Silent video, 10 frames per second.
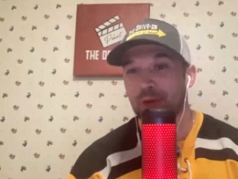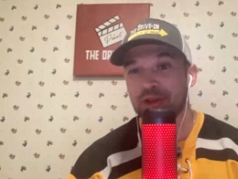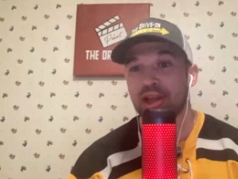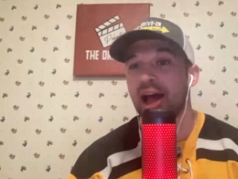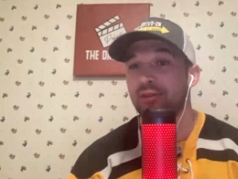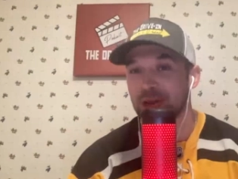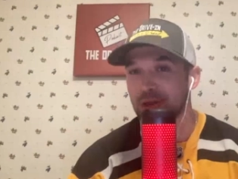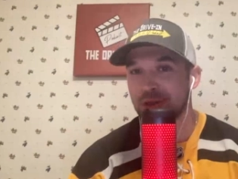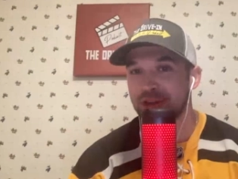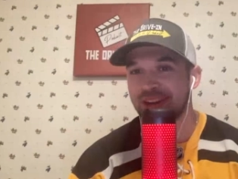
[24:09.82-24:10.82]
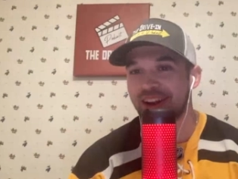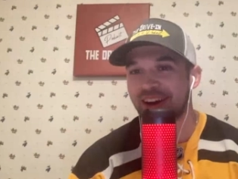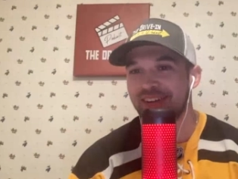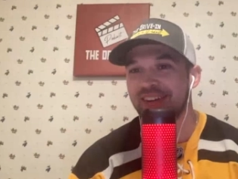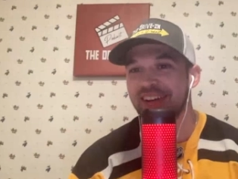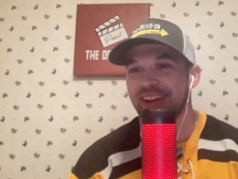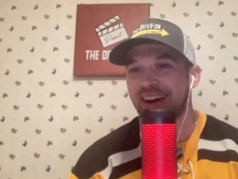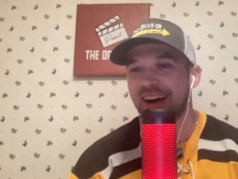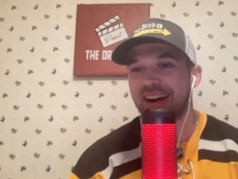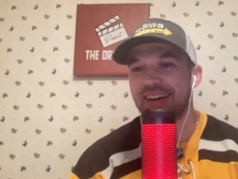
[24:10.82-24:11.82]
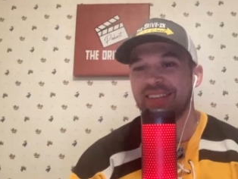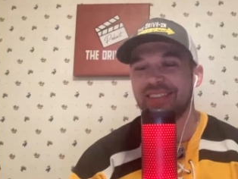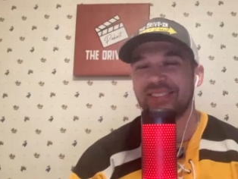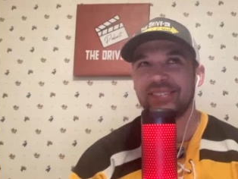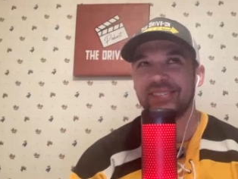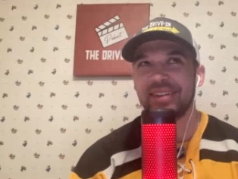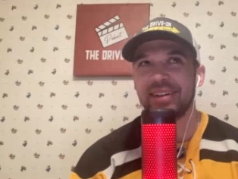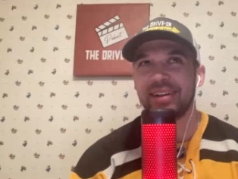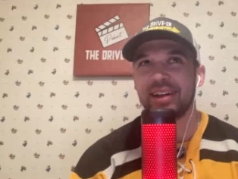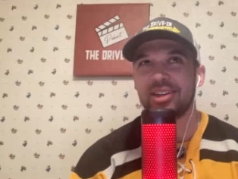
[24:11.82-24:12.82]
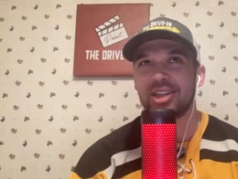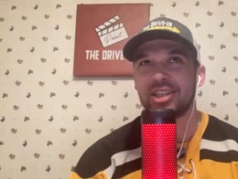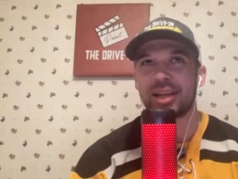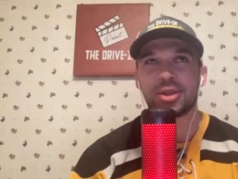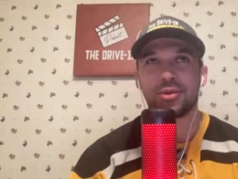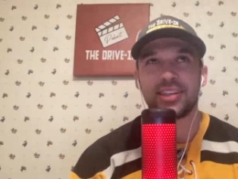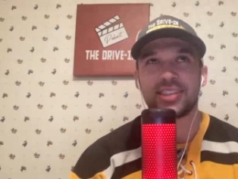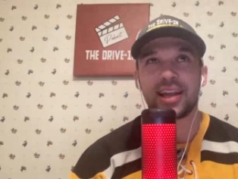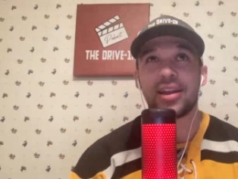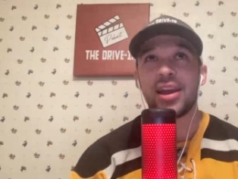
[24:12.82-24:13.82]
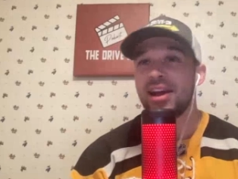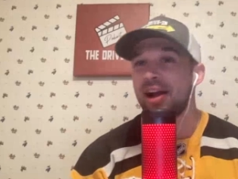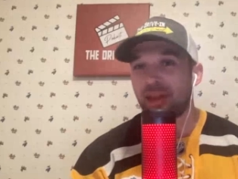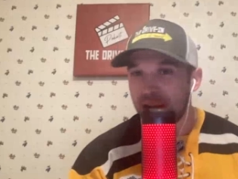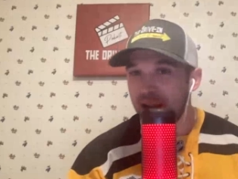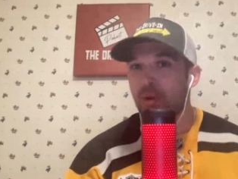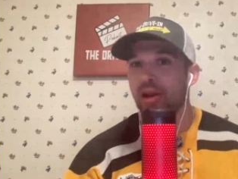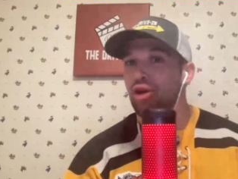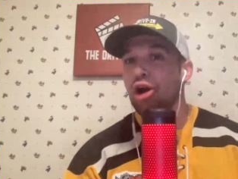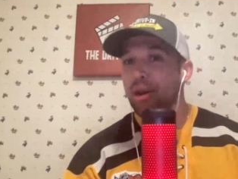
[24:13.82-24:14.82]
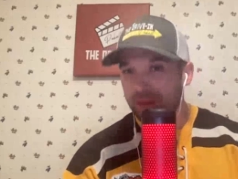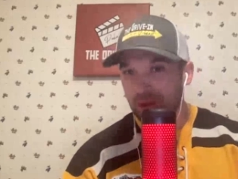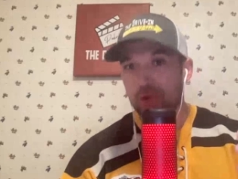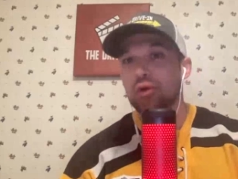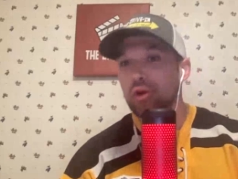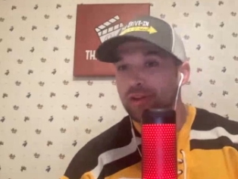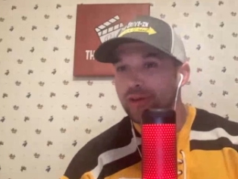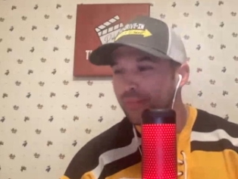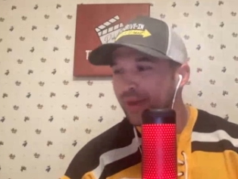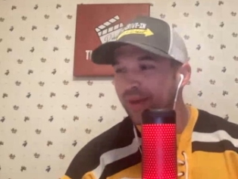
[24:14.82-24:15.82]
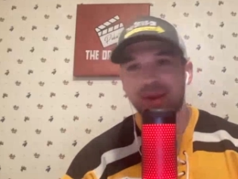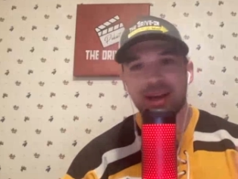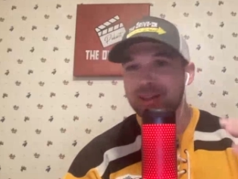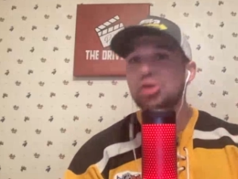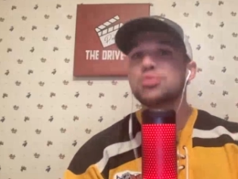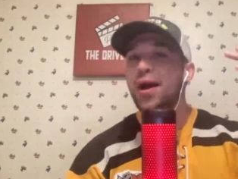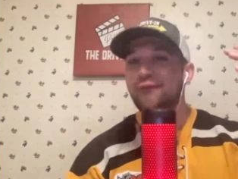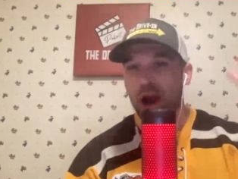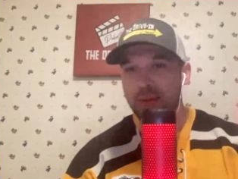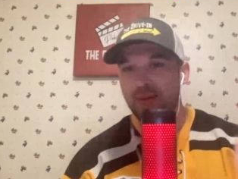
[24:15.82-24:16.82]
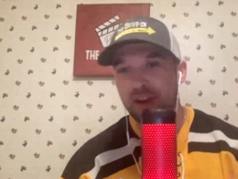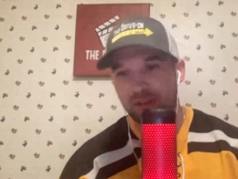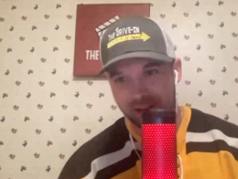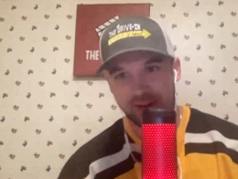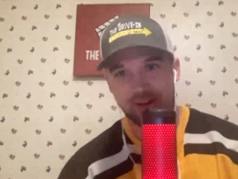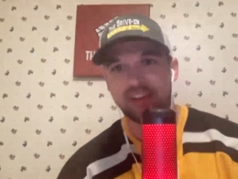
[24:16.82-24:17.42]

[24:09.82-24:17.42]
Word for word: full savage, you know, uh, and she accepts the wasteland. I think I want to talk about the ghoul a little bit because he was by far my favorite character